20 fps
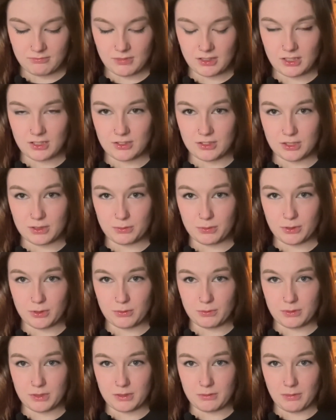He just
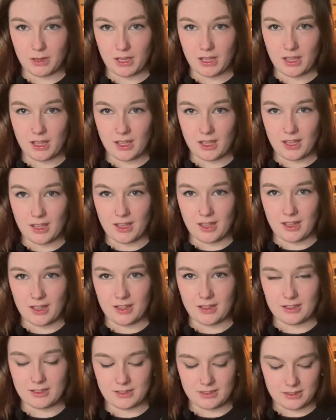pooped in my
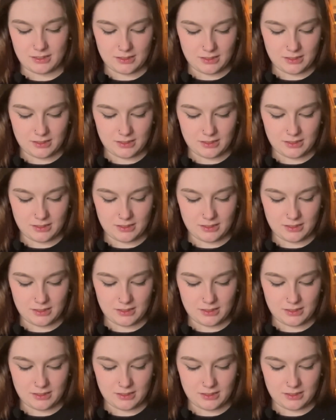hand.